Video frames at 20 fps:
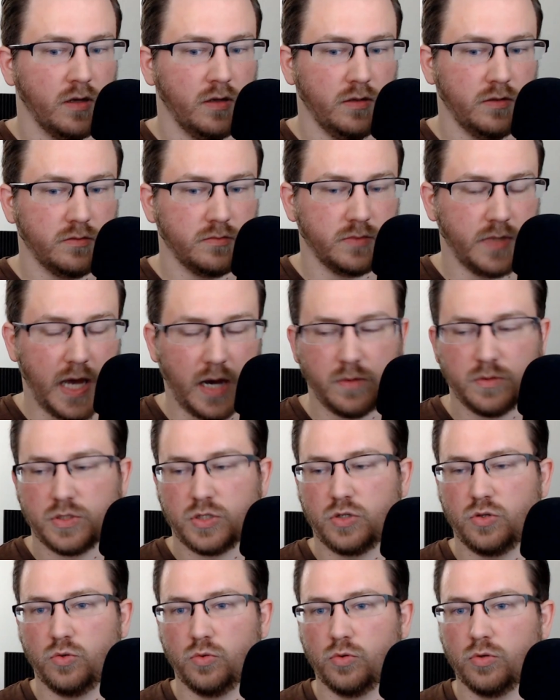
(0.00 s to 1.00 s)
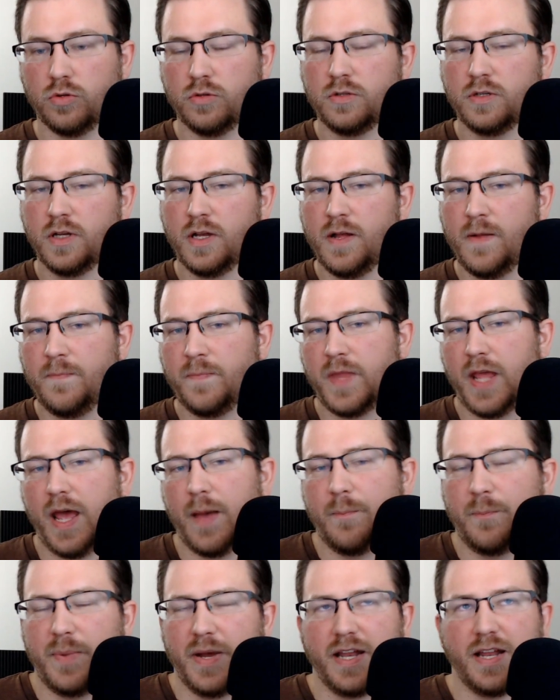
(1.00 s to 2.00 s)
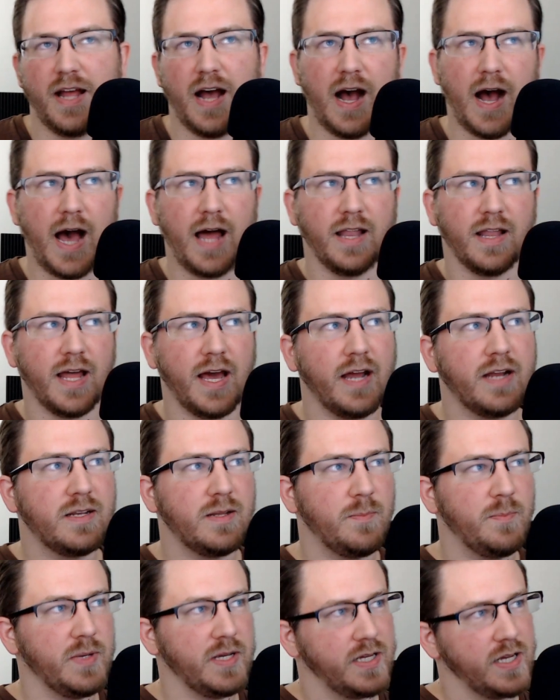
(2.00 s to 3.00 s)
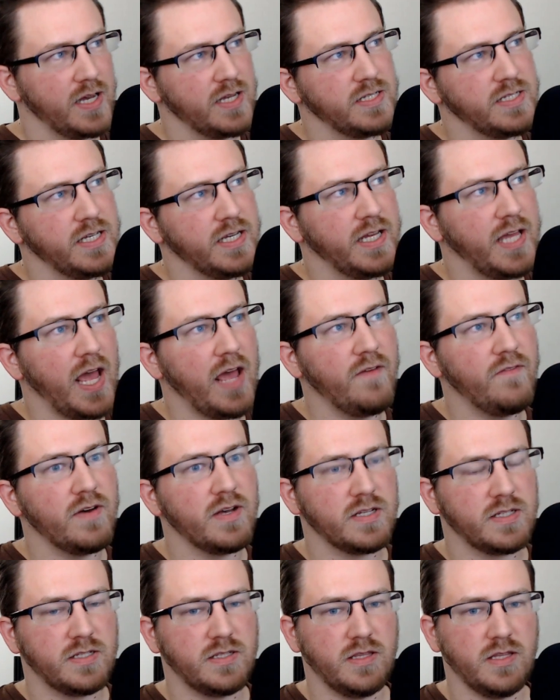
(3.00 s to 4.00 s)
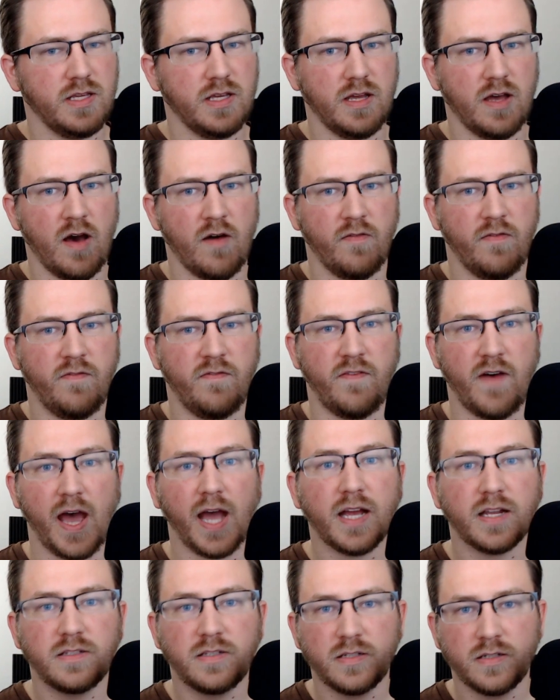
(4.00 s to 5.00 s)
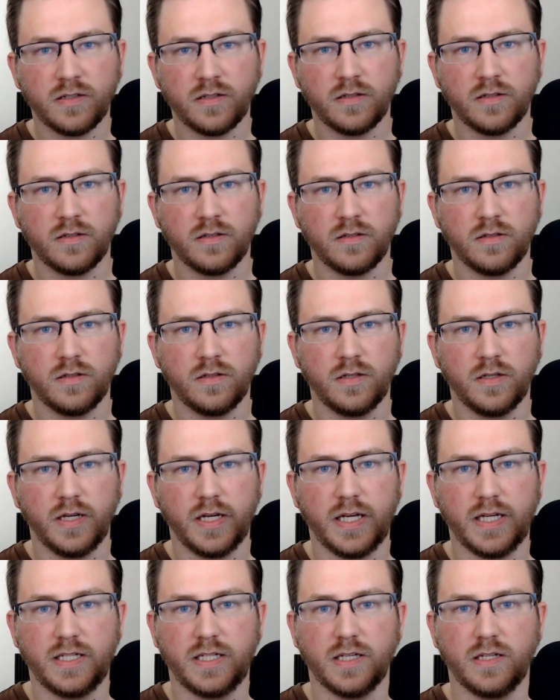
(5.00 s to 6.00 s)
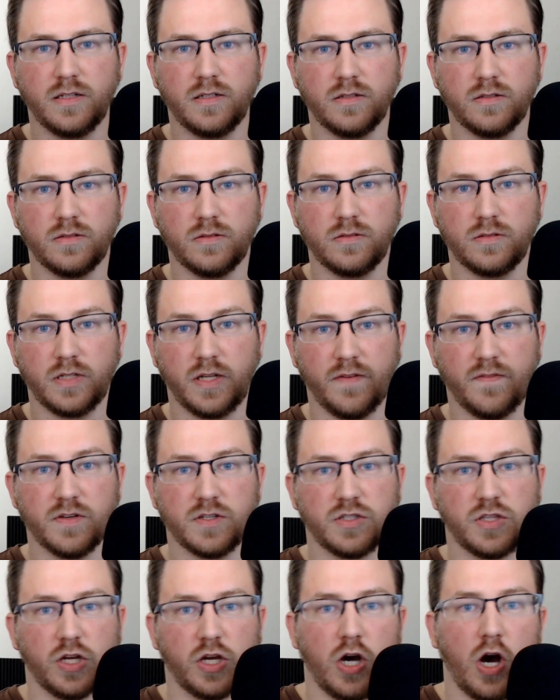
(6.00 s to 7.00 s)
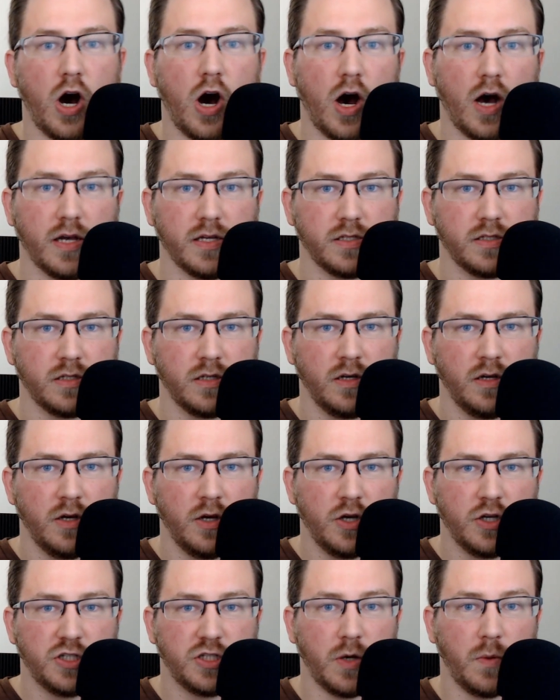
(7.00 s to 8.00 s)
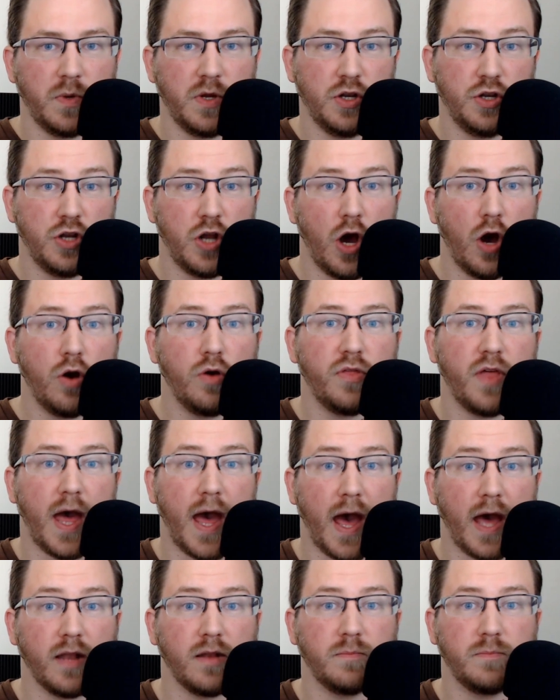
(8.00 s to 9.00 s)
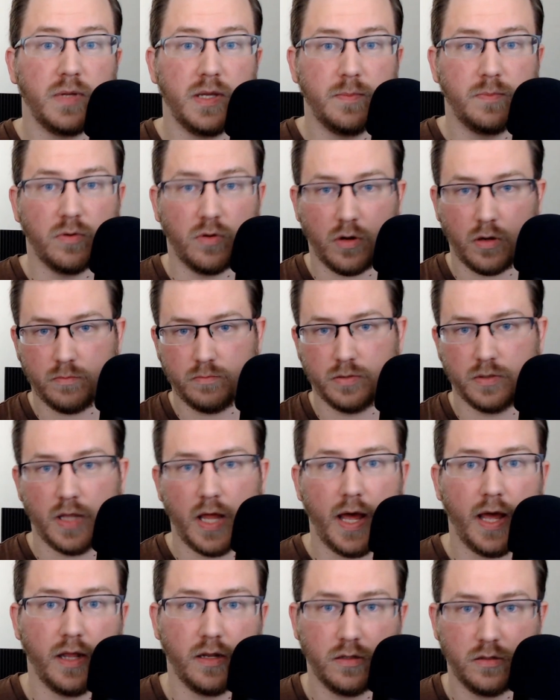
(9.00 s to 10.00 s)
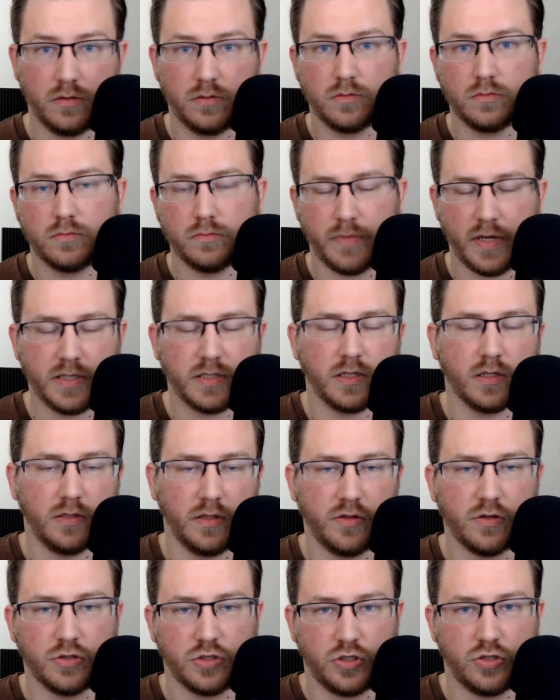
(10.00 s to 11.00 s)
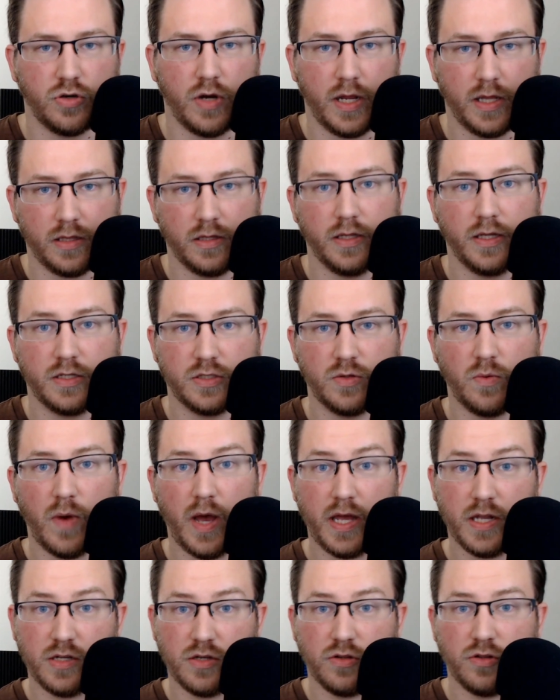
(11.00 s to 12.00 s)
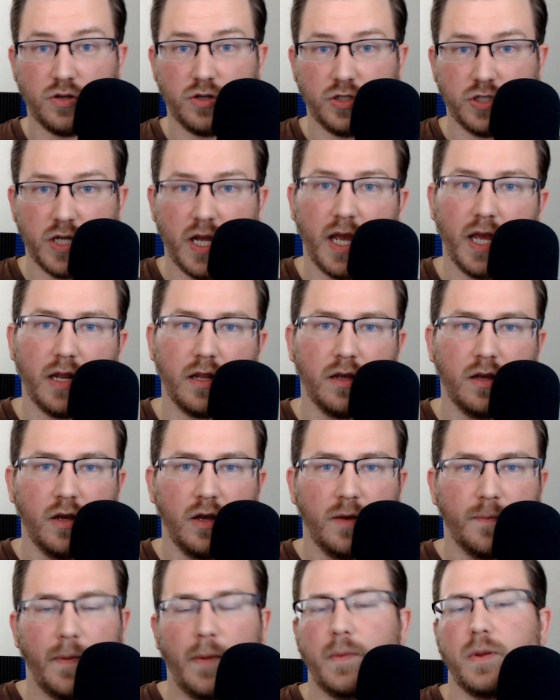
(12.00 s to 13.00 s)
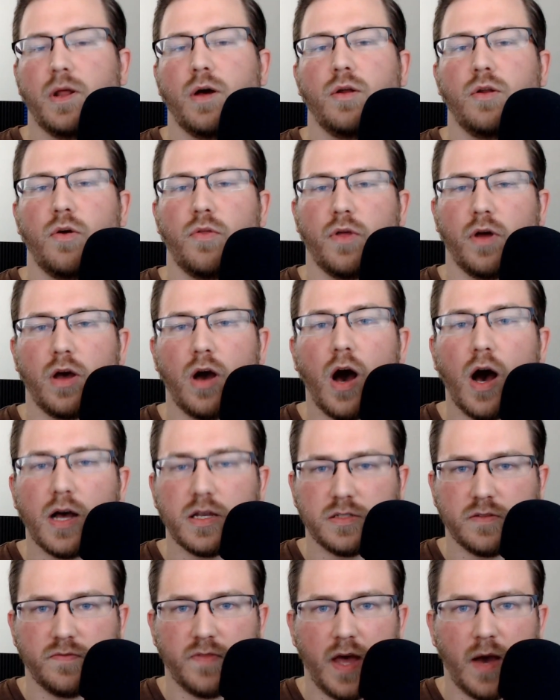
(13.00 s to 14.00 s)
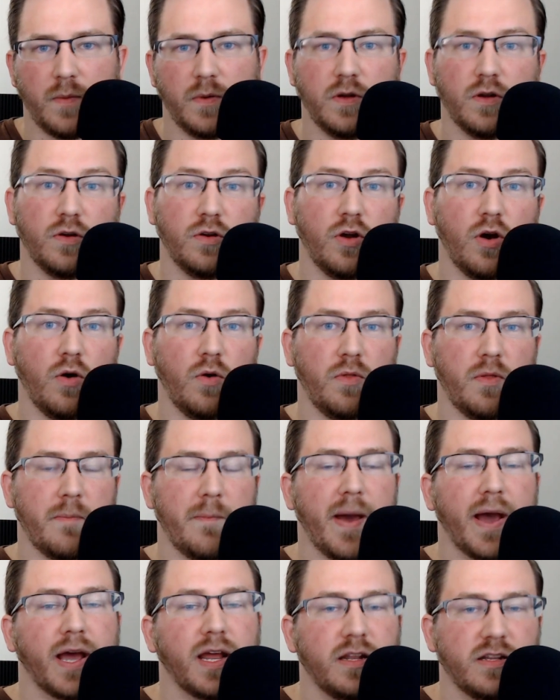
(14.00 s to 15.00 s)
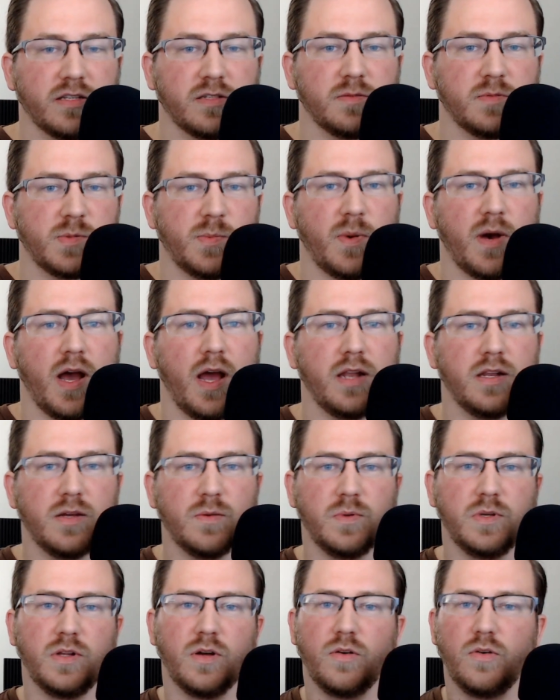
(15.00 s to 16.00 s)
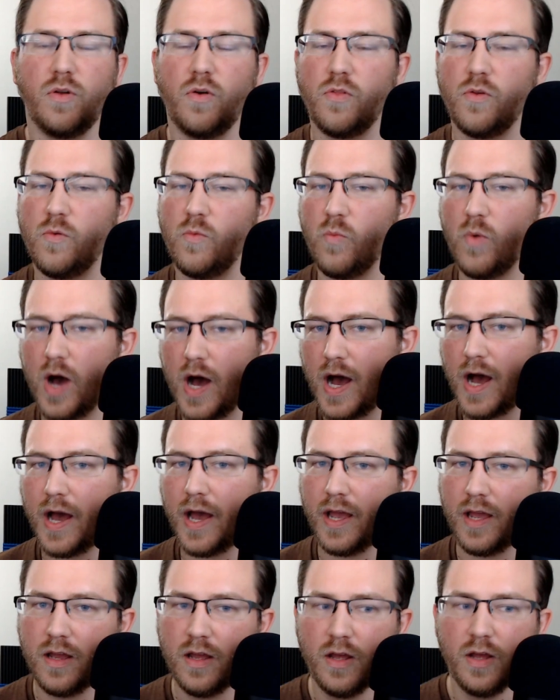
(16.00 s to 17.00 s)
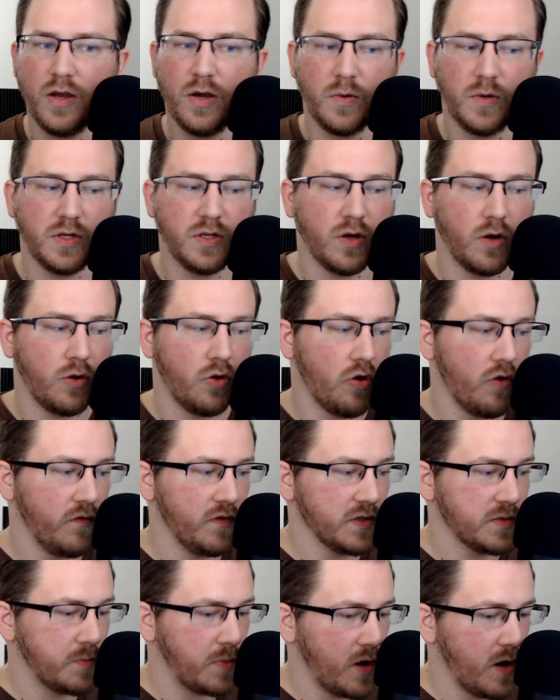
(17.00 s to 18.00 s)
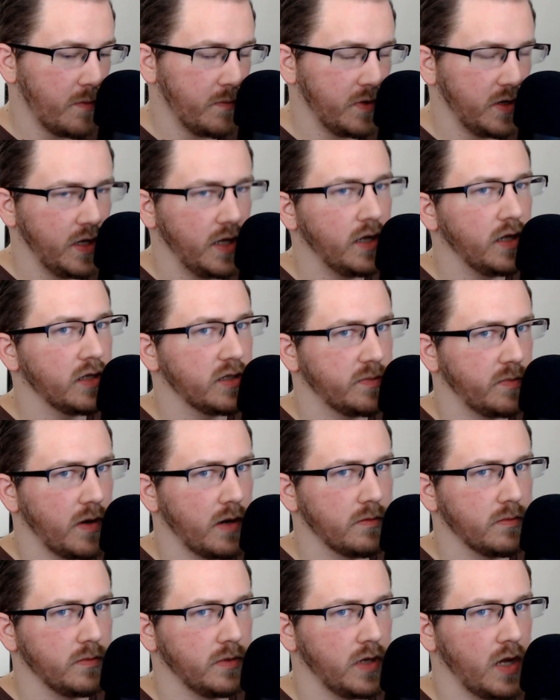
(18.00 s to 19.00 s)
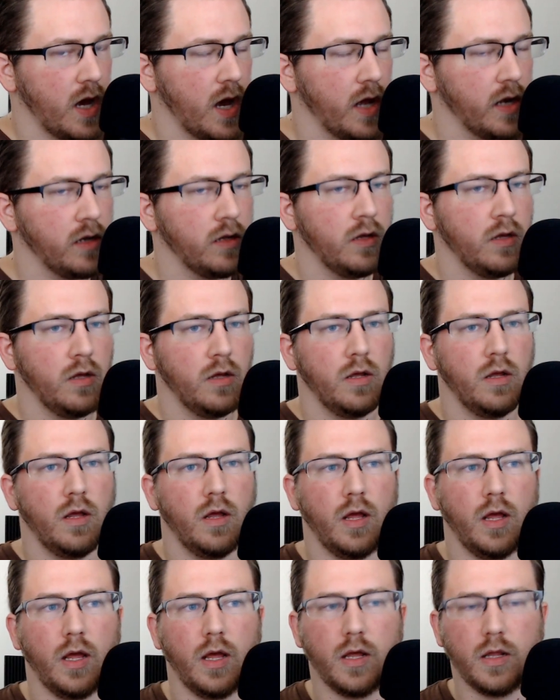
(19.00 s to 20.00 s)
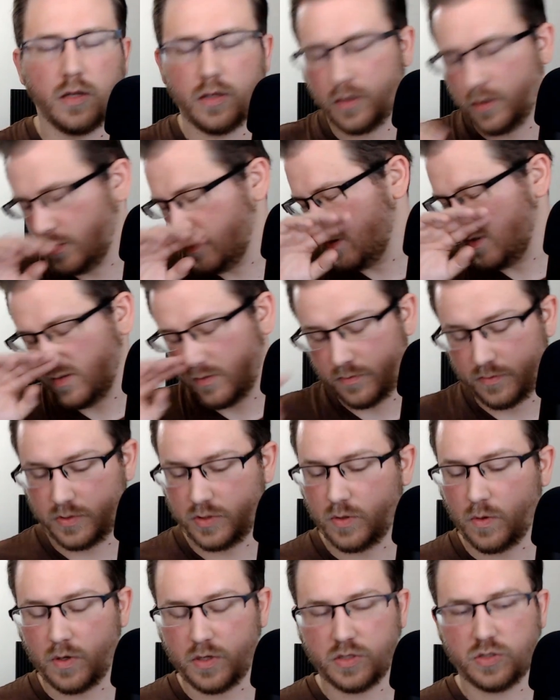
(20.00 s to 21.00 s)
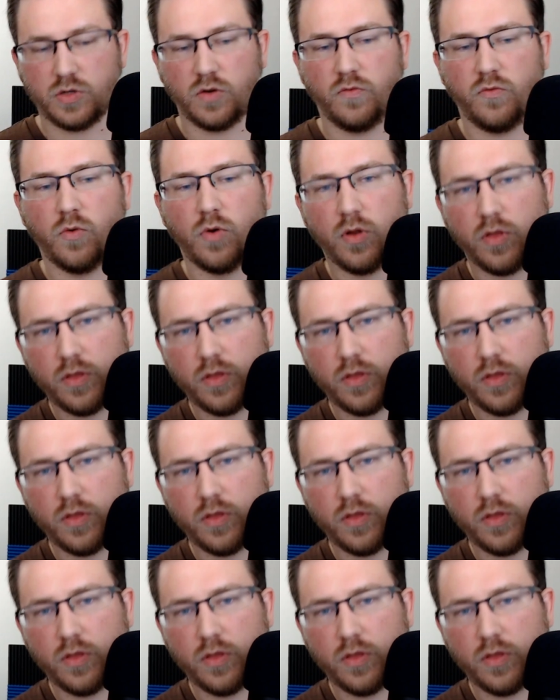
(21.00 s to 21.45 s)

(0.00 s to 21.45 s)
That was cool. But I liked it because he gave us the effect. He didn't give us the cause. So we know that people are bled, basically their strength leaks away until they're jade. But we don't know the cause of that. We don't know the mechanisms behind it. We don't know the why. We don't know if it's permanent. It's probably not. And so on and so forth.